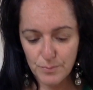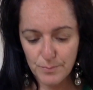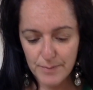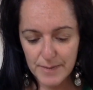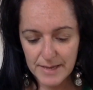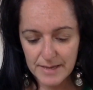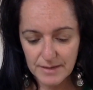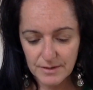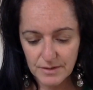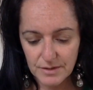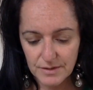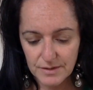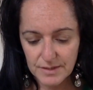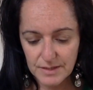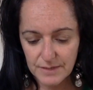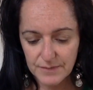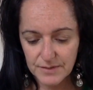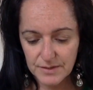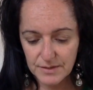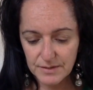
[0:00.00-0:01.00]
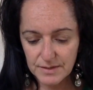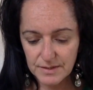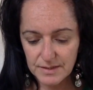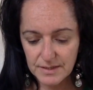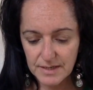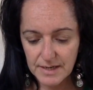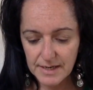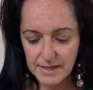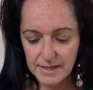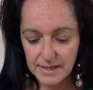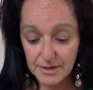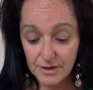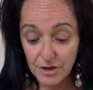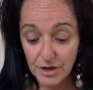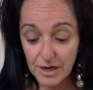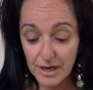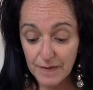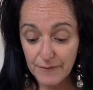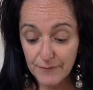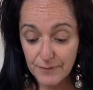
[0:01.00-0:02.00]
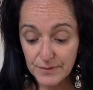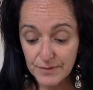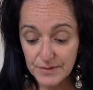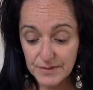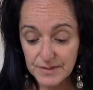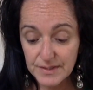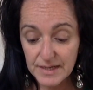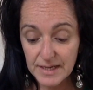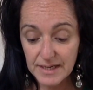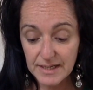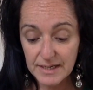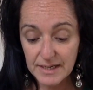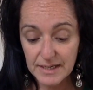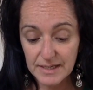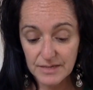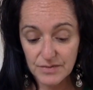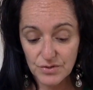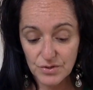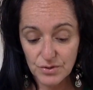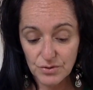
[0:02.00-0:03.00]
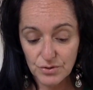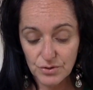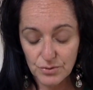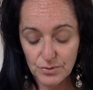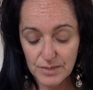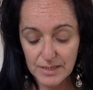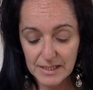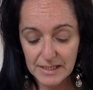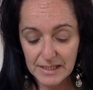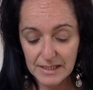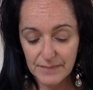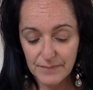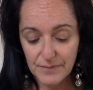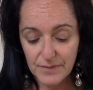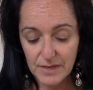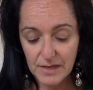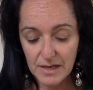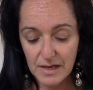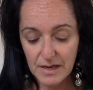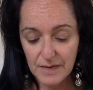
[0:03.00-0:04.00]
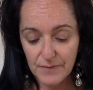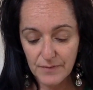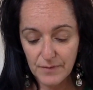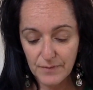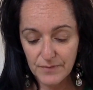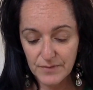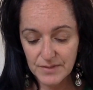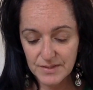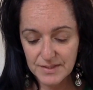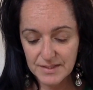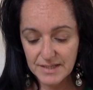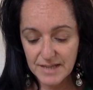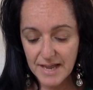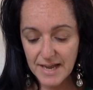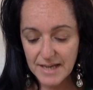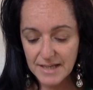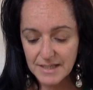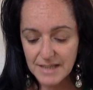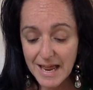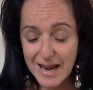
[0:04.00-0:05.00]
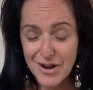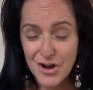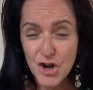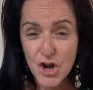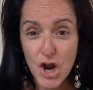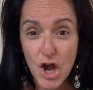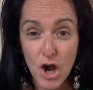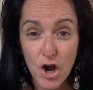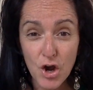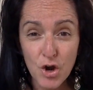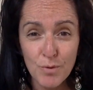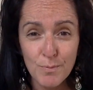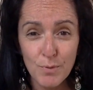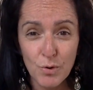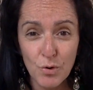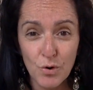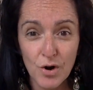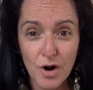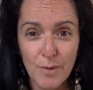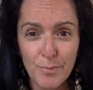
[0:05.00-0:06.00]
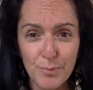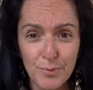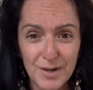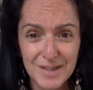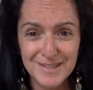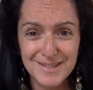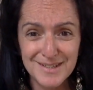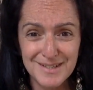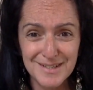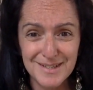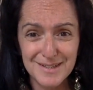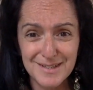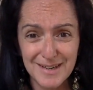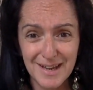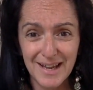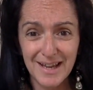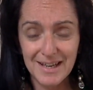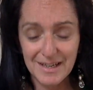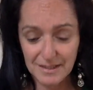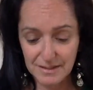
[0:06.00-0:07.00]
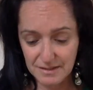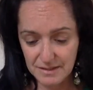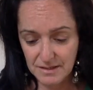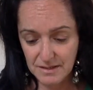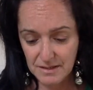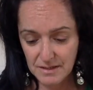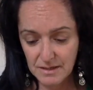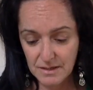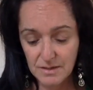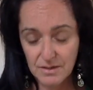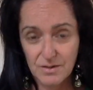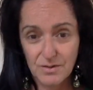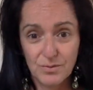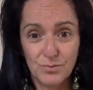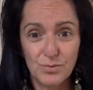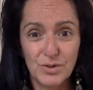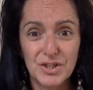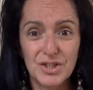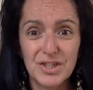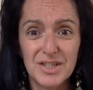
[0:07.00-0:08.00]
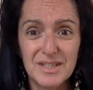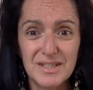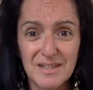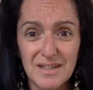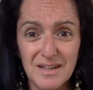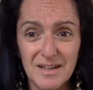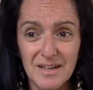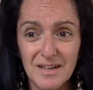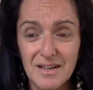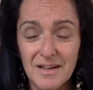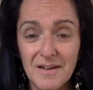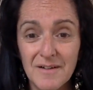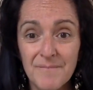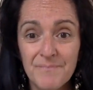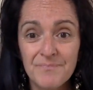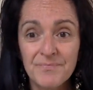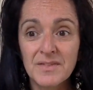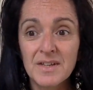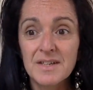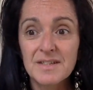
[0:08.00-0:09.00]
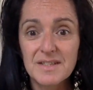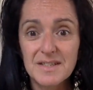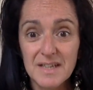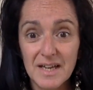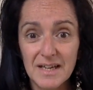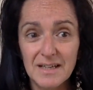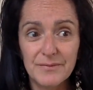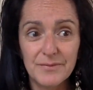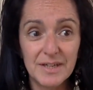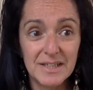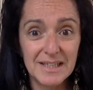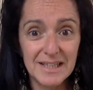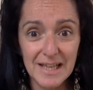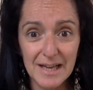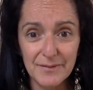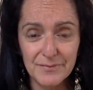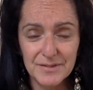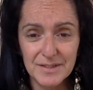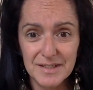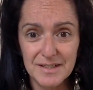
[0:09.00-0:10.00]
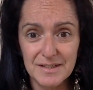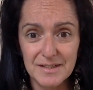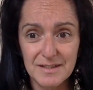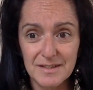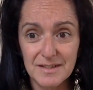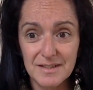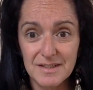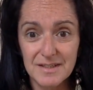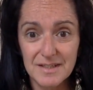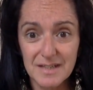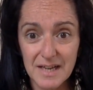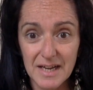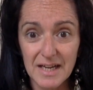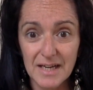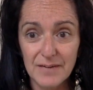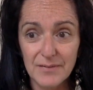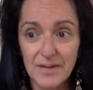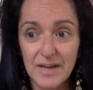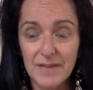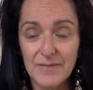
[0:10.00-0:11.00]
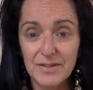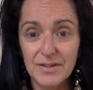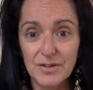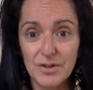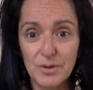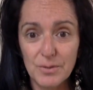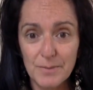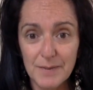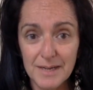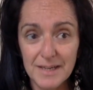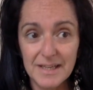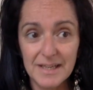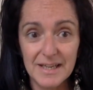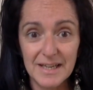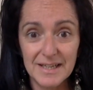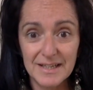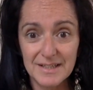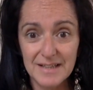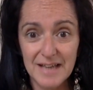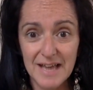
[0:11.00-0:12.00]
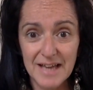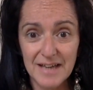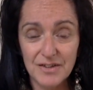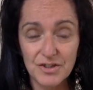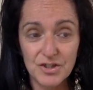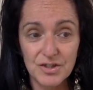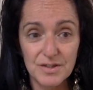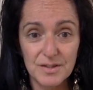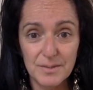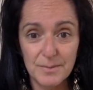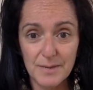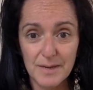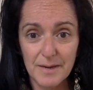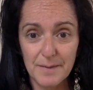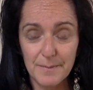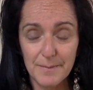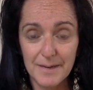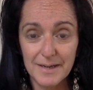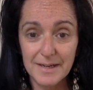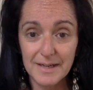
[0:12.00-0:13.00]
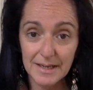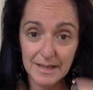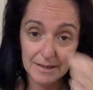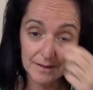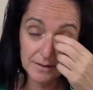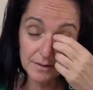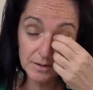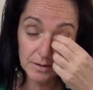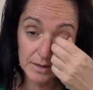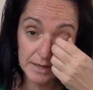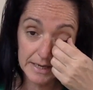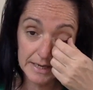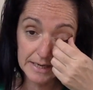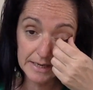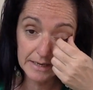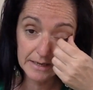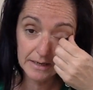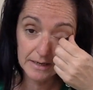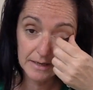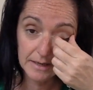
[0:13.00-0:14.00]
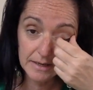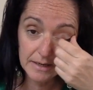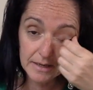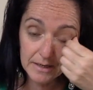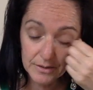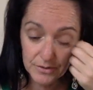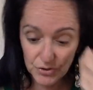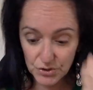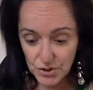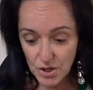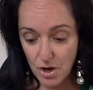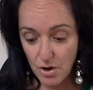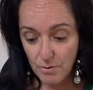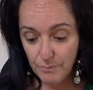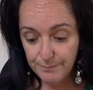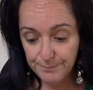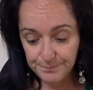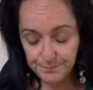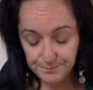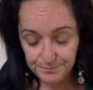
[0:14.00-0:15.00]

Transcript: abandon ourselves to the state in our love for the state, and in so doing, live the life of the state and no more our present state which is the state of unloveness, the state of having no money and anxious about money. Okay? So,